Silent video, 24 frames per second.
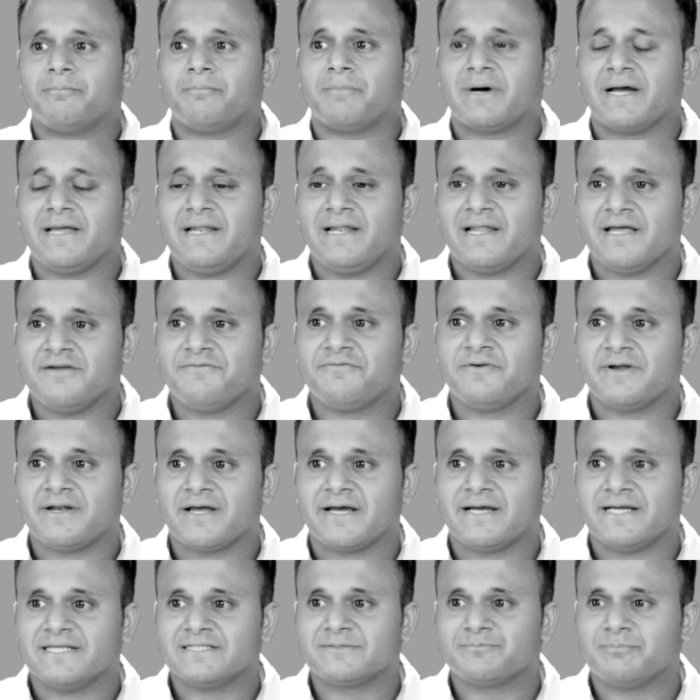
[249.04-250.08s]
My life at
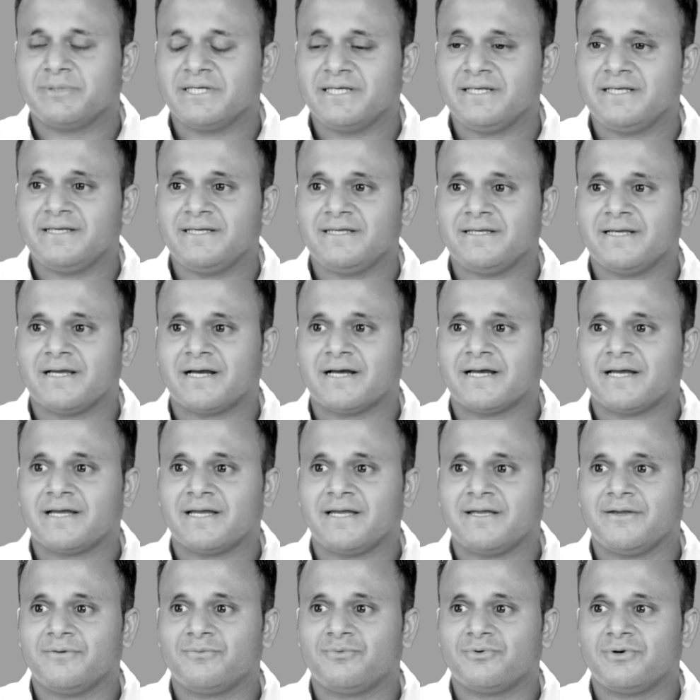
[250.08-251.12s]
ISB,
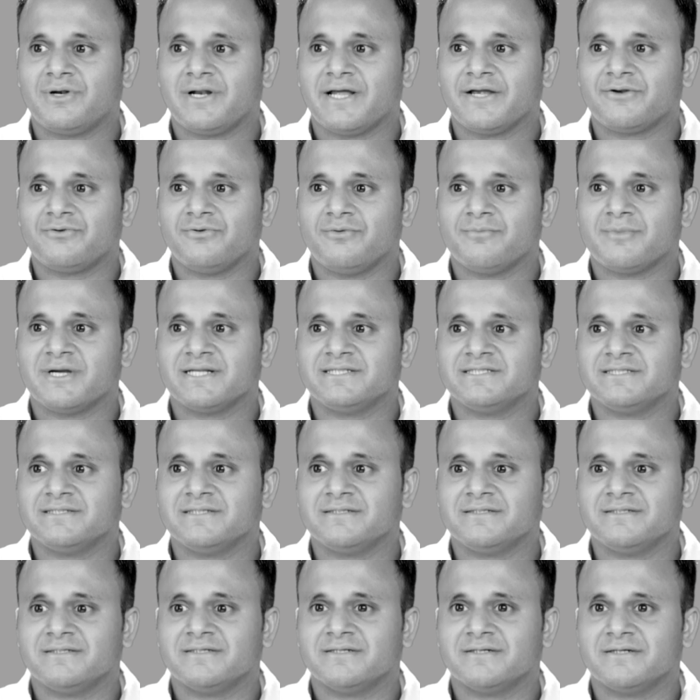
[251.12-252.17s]
I would like to
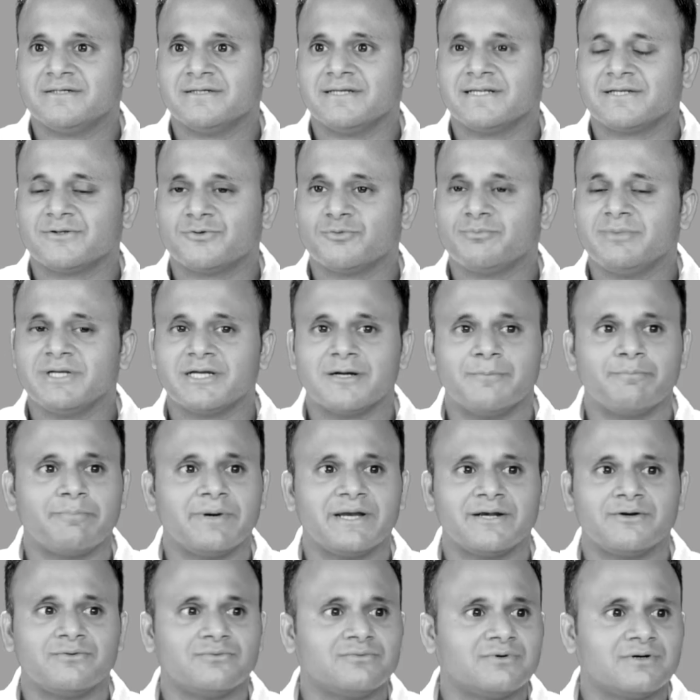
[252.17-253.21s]
imagine it could be
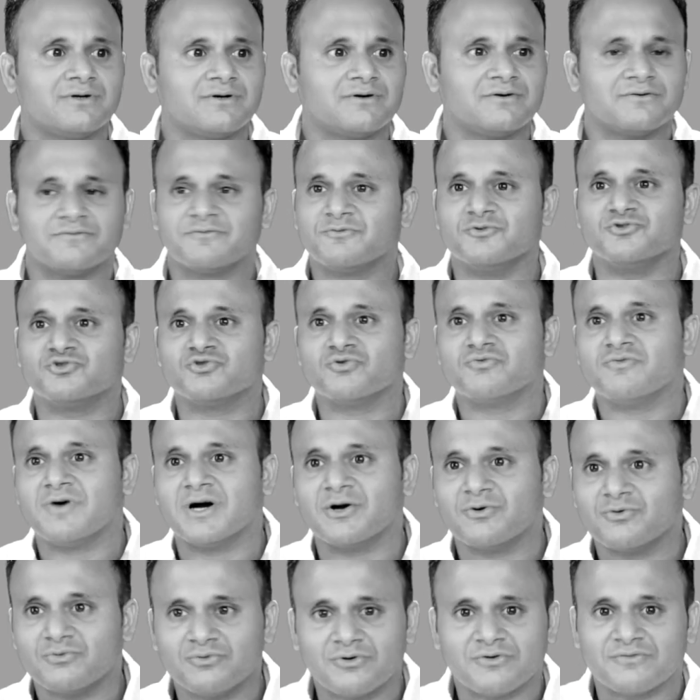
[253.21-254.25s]
compared to a Funsuk
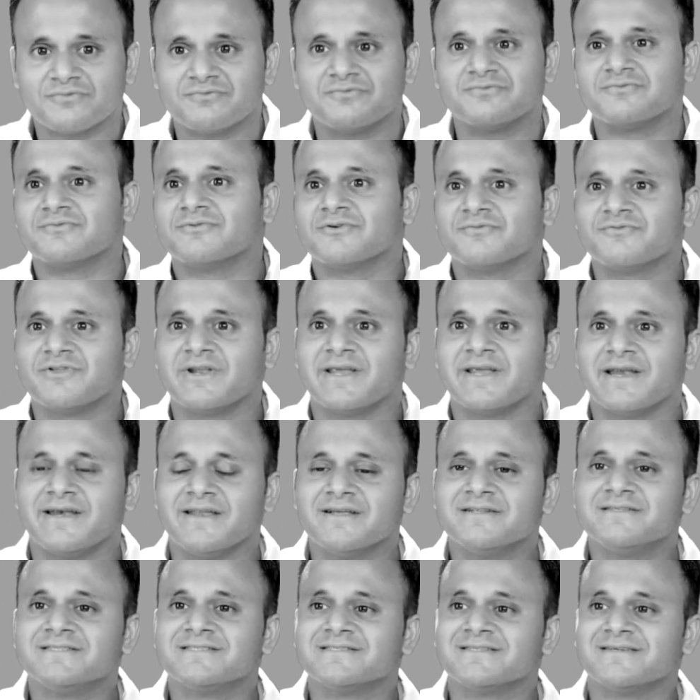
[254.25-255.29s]
Wanglu of Three
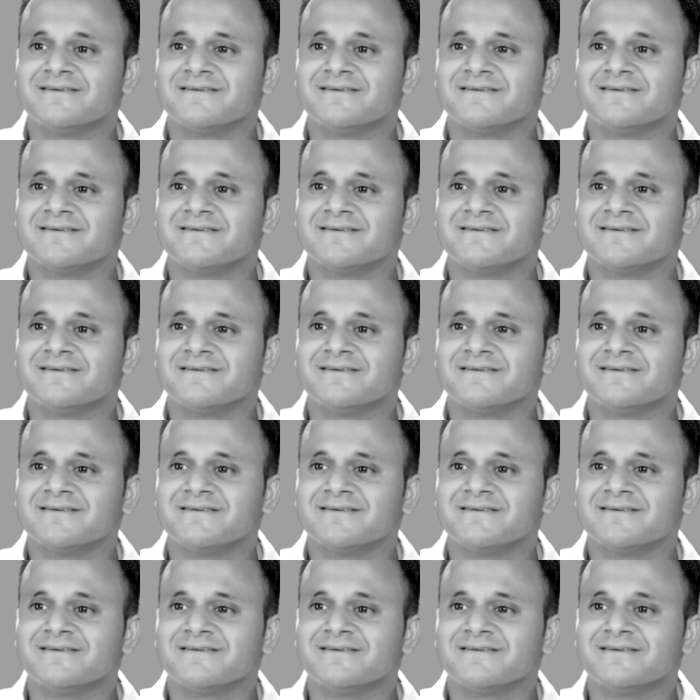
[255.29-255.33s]
Idiots.